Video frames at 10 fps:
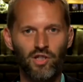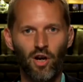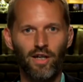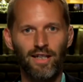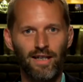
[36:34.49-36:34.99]

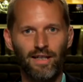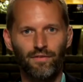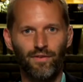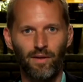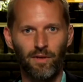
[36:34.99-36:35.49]
targeted at the
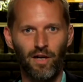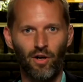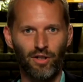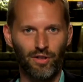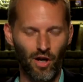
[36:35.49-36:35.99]
frame rate
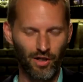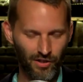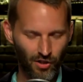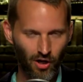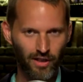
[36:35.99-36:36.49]
audience,
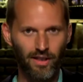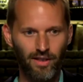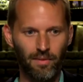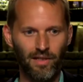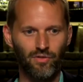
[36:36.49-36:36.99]
targeted at
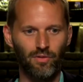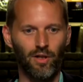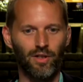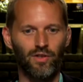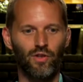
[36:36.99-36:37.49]
the mainstream
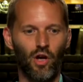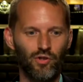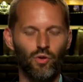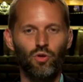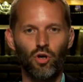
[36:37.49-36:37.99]
audience.
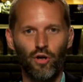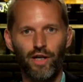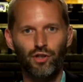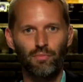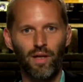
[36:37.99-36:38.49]
Also, Correct.
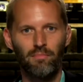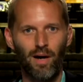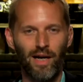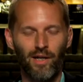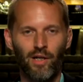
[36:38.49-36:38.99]
Couric should play
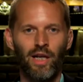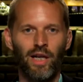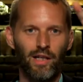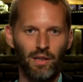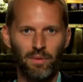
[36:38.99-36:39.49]
Mayer
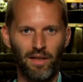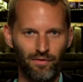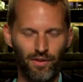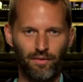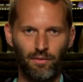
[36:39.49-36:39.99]
in the made
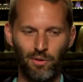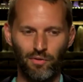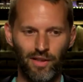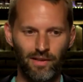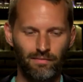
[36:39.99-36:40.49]
for TV
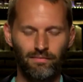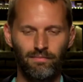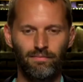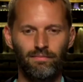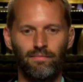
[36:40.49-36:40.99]

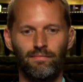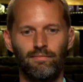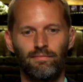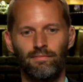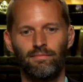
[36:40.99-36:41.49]
movie.